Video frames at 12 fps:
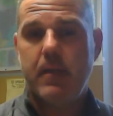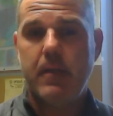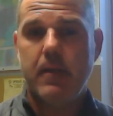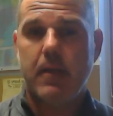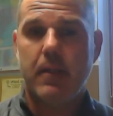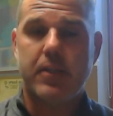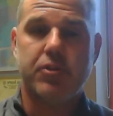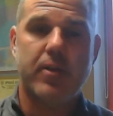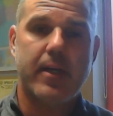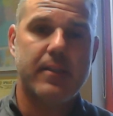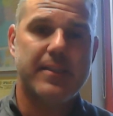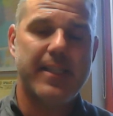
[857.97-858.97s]

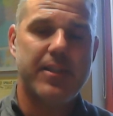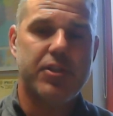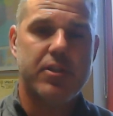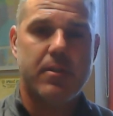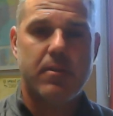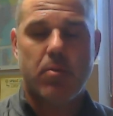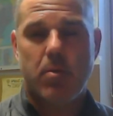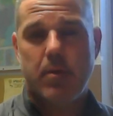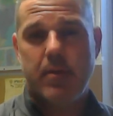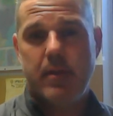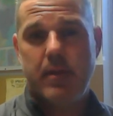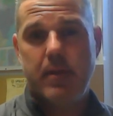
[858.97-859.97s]
electronization or
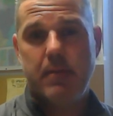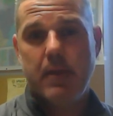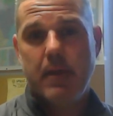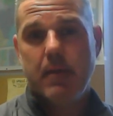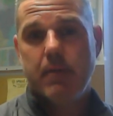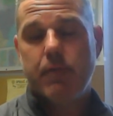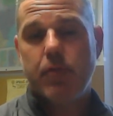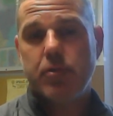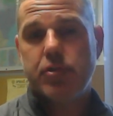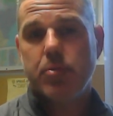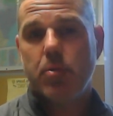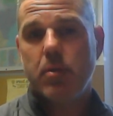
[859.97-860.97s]
the
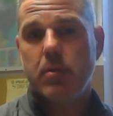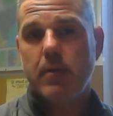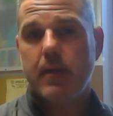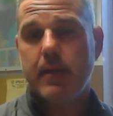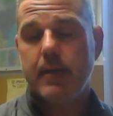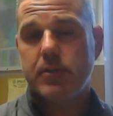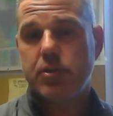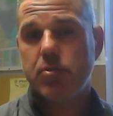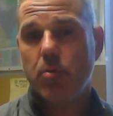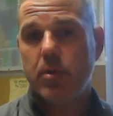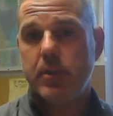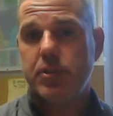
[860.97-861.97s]
virtual
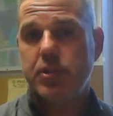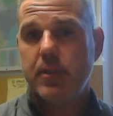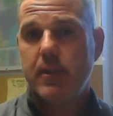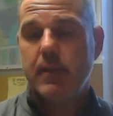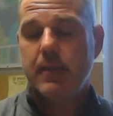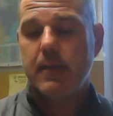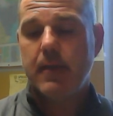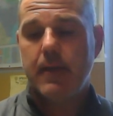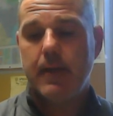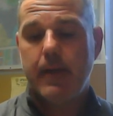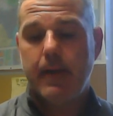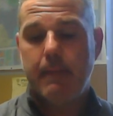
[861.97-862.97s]
storage,
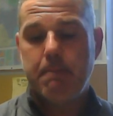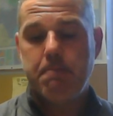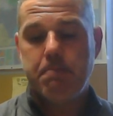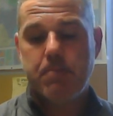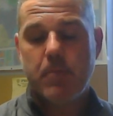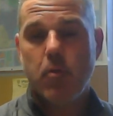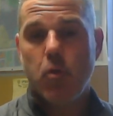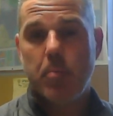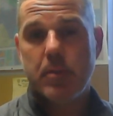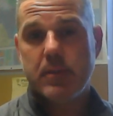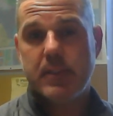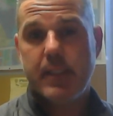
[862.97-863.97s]

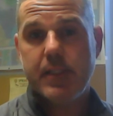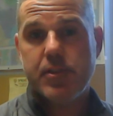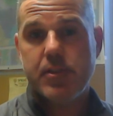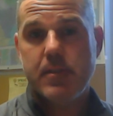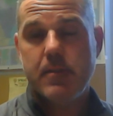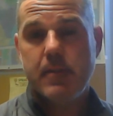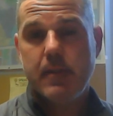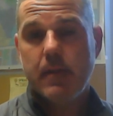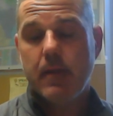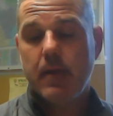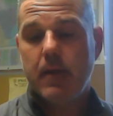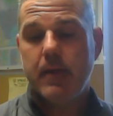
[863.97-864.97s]
globalization,
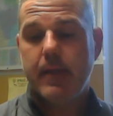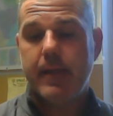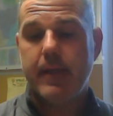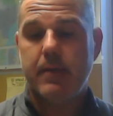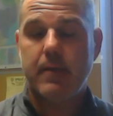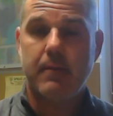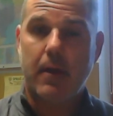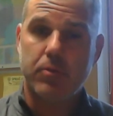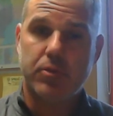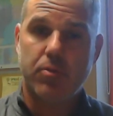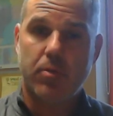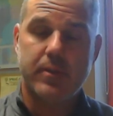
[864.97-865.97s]
and
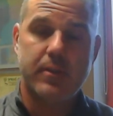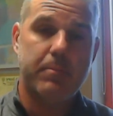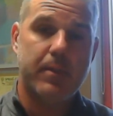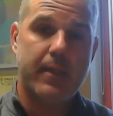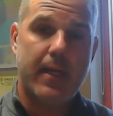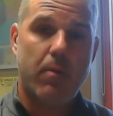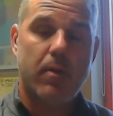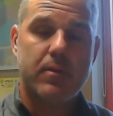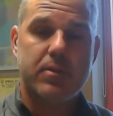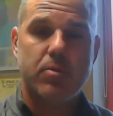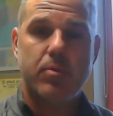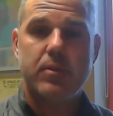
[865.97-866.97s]
outsourcing, but now
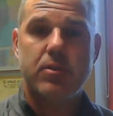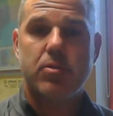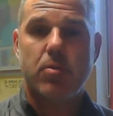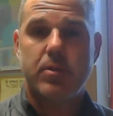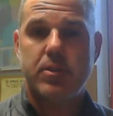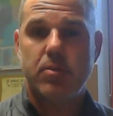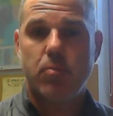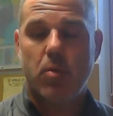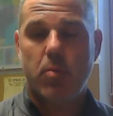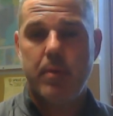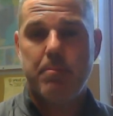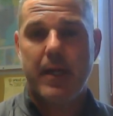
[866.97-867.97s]
also insourcing, where
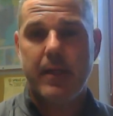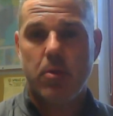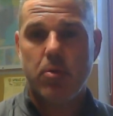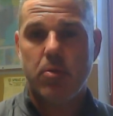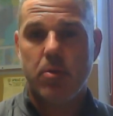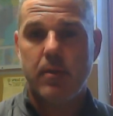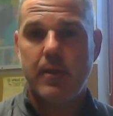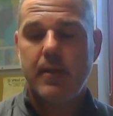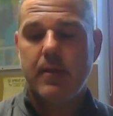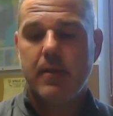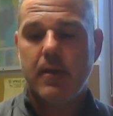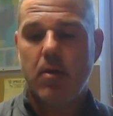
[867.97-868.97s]
we buy local,
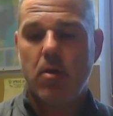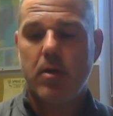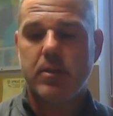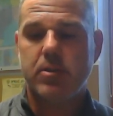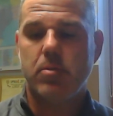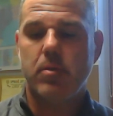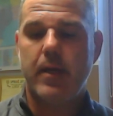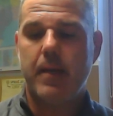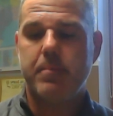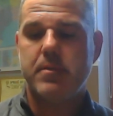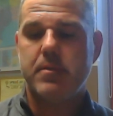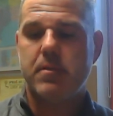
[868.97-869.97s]
also
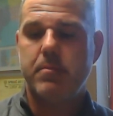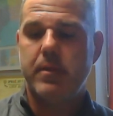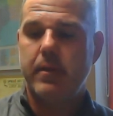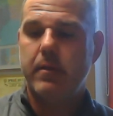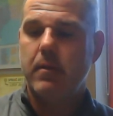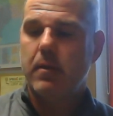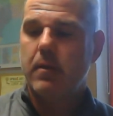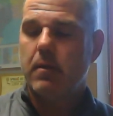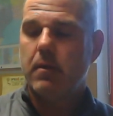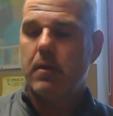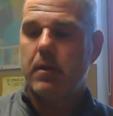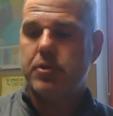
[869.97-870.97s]
happens to be
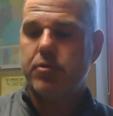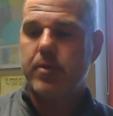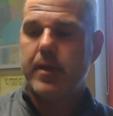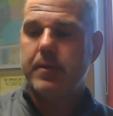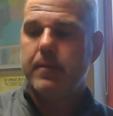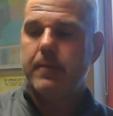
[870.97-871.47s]
a trend.